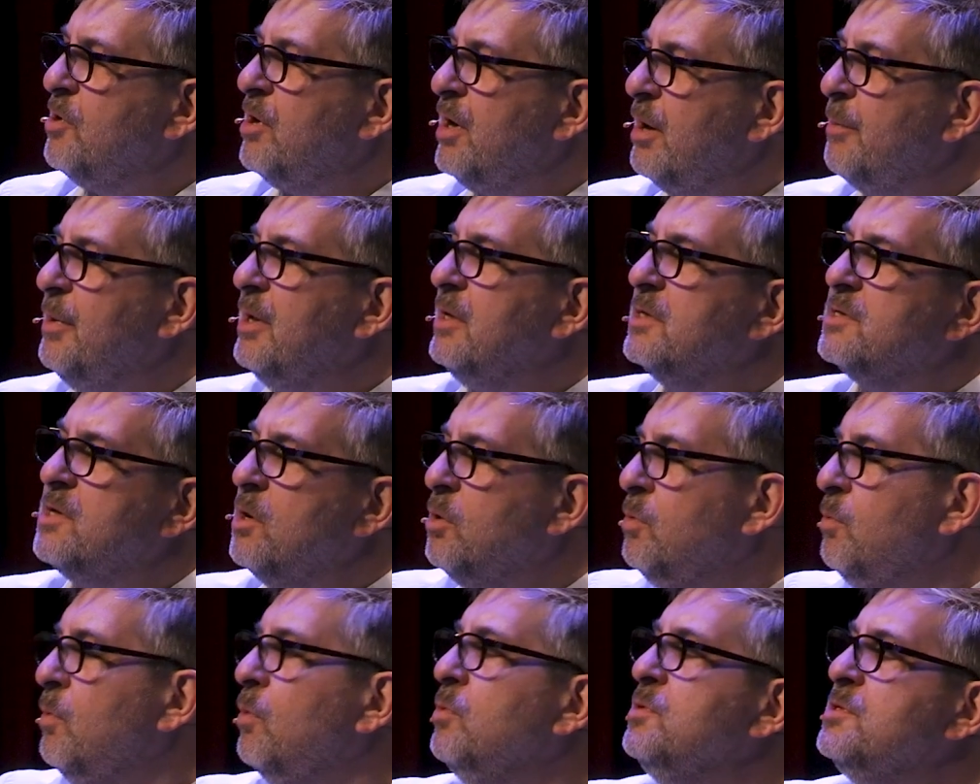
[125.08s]
program, I mean,
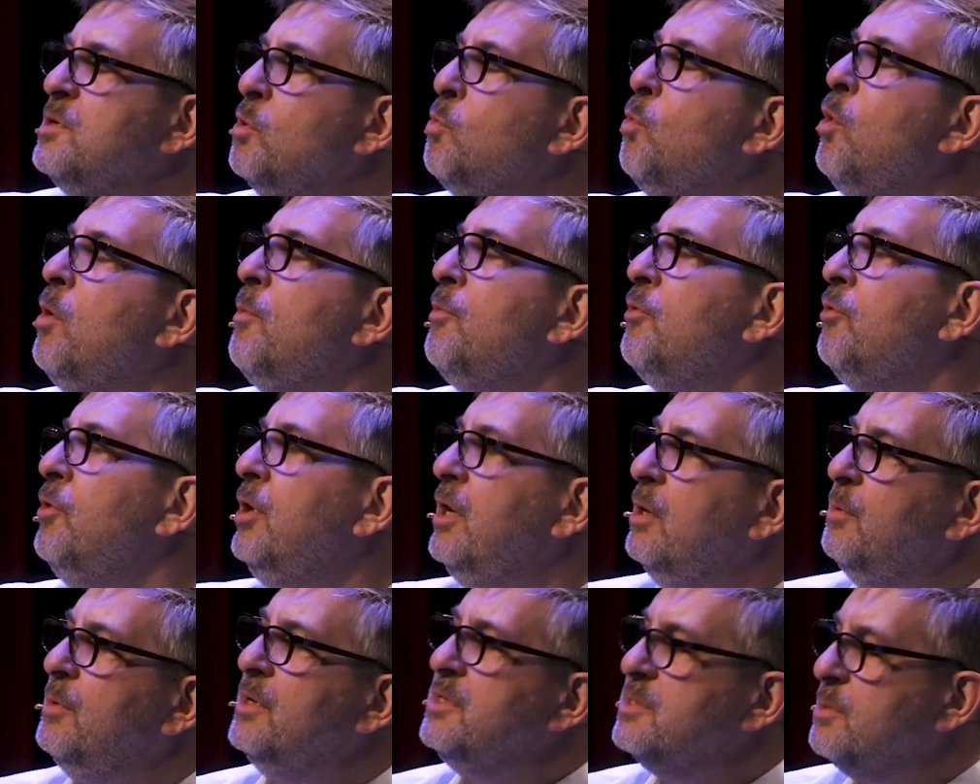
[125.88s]
so also what brought
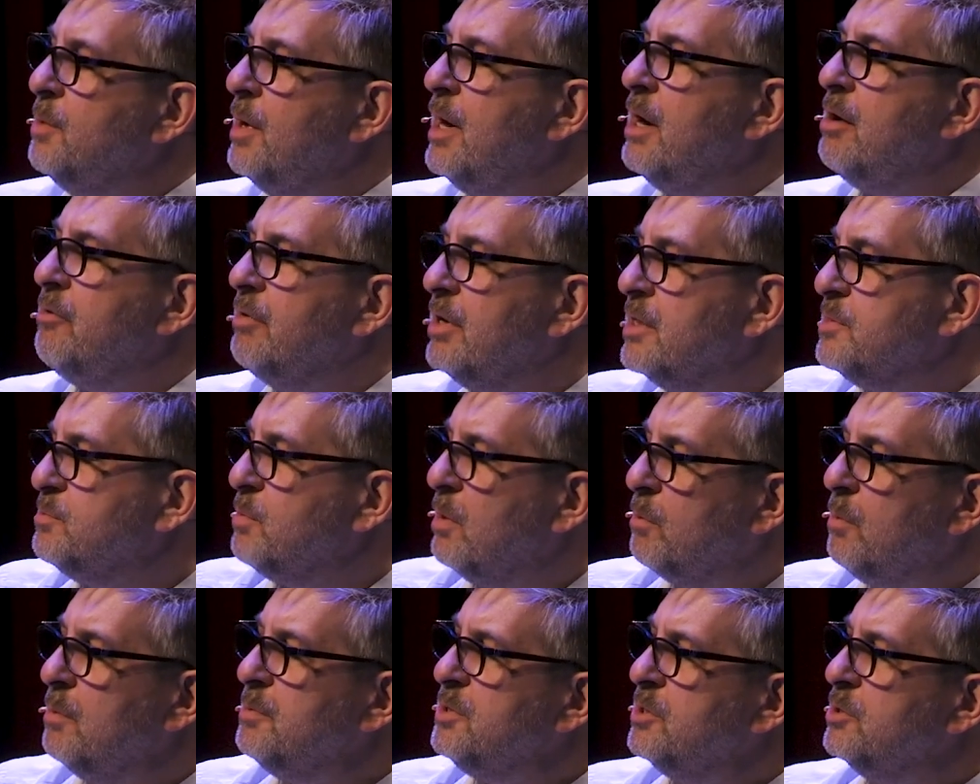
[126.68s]
you into Areas?
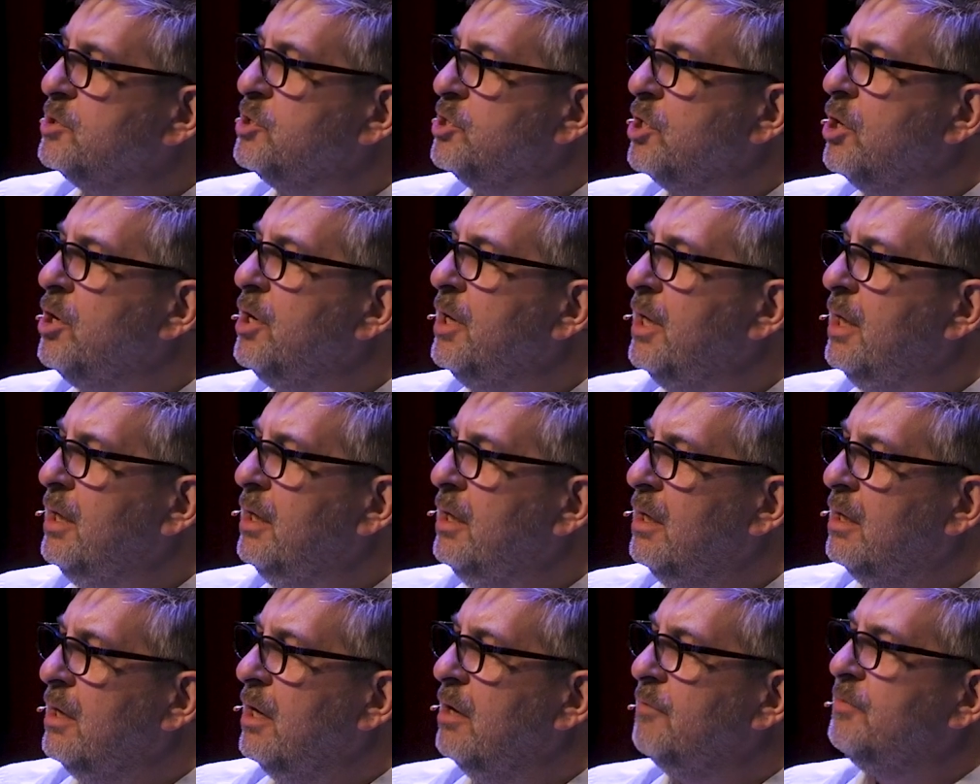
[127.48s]
What was your
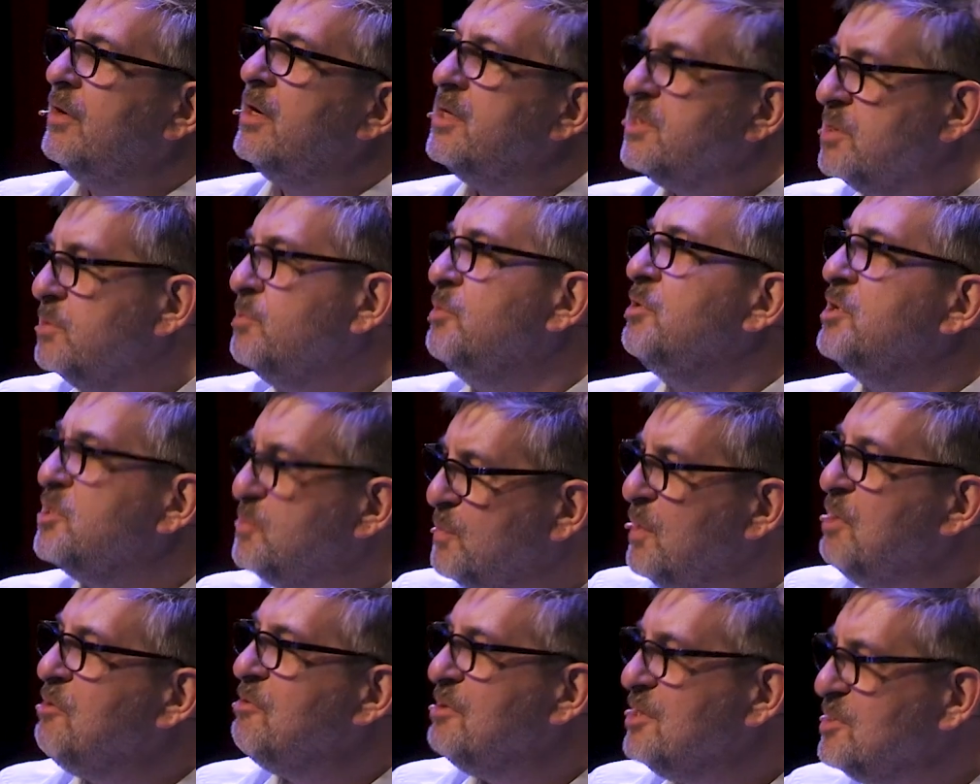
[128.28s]
journey of customer
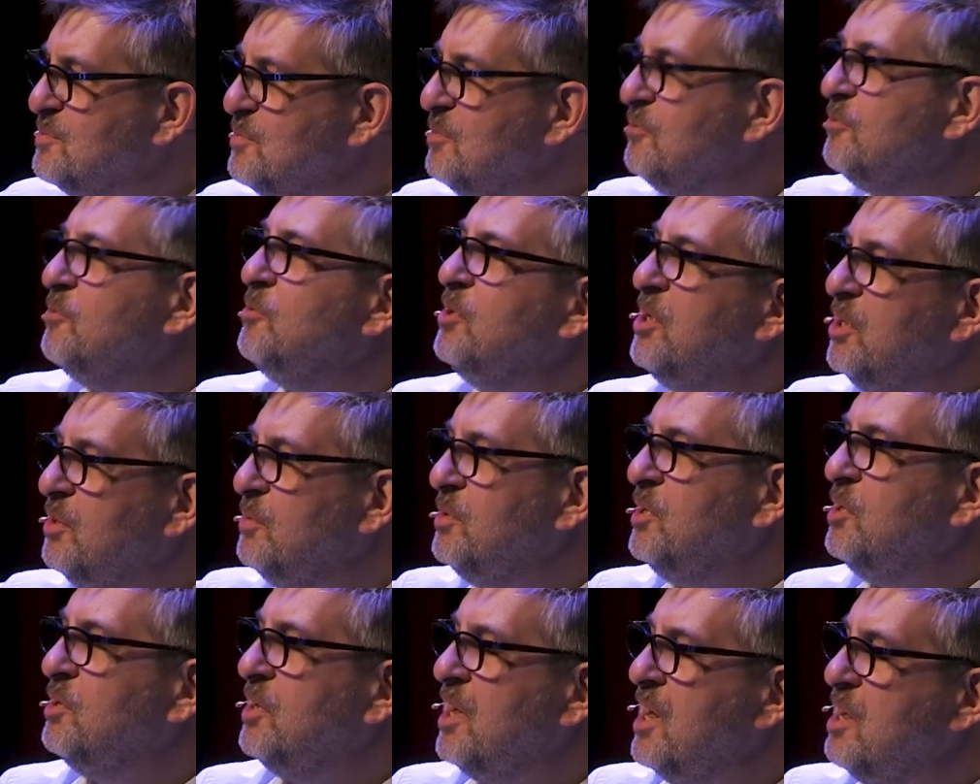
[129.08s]
experience before
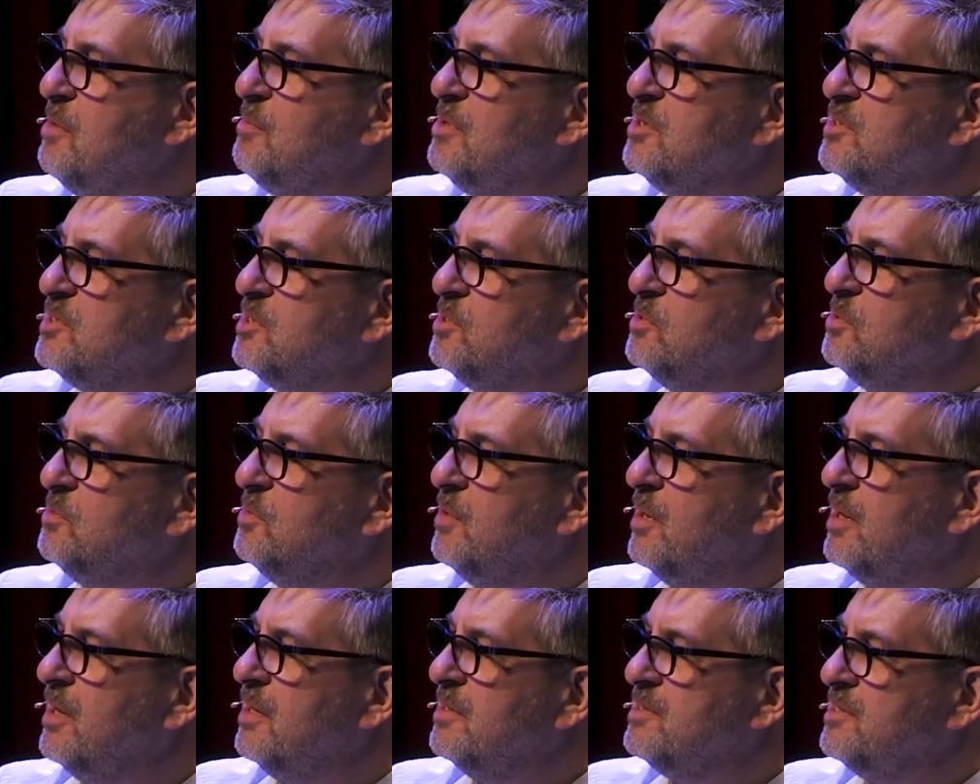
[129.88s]
you came
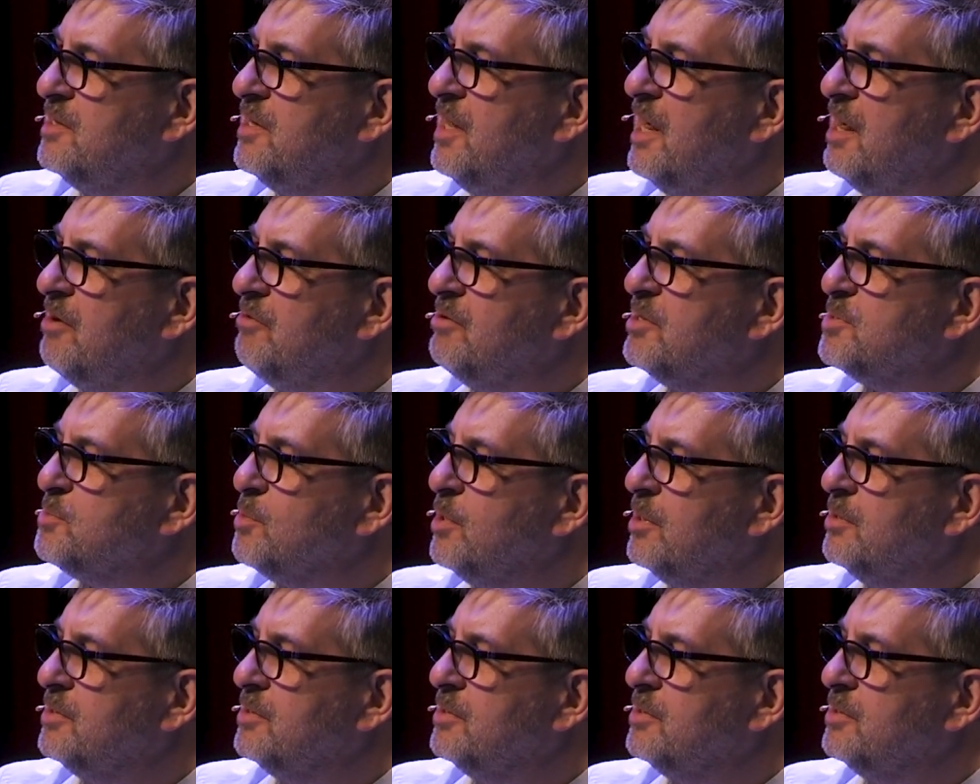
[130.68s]
into to the Areas